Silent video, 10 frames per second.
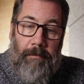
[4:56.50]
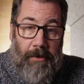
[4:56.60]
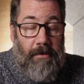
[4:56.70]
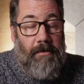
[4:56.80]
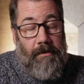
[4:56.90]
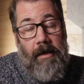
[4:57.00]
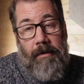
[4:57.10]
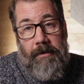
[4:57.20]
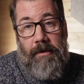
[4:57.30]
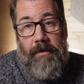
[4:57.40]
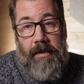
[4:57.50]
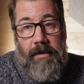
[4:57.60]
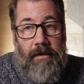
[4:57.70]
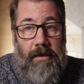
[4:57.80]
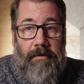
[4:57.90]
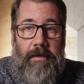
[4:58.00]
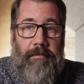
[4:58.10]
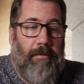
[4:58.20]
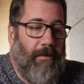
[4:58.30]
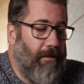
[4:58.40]
But we got there. You know,
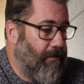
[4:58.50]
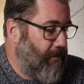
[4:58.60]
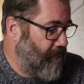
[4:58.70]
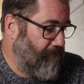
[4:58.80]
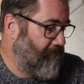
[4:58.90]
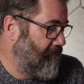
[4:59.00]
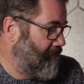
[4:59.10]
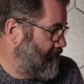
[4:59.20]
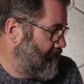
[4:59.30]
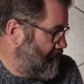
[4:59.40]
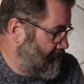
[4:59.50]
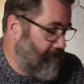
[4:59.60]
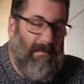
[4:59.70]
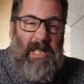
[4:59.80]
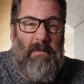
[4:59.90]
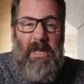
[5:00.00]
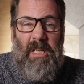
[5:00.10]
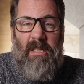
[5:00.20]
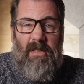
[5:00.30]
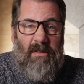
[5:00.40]
it probably took 10
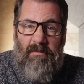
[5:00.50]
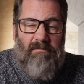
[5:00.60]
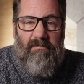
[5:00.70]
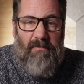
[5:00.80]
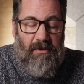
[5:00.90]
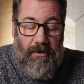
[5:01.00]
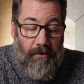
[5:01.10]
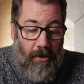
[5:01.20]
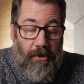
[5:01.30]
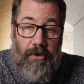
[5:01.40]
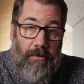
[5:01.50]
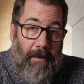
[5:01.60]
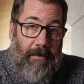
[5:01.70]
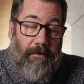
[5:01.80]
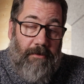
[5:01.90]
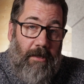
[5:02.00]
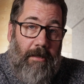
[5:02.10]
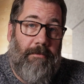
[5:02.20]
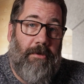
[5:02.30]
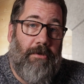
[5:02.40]
minutes, so not a huge amount of
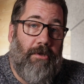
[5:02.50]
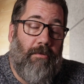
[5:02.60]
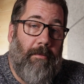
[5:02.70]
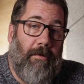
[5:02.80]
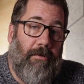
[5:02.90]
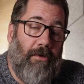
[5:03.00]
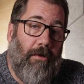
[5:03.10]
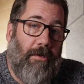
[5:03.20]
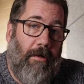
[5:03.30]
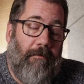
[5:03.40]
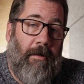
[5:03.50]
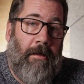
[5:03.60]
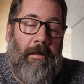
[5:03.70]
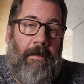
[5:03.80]
time to just swap those shocks over.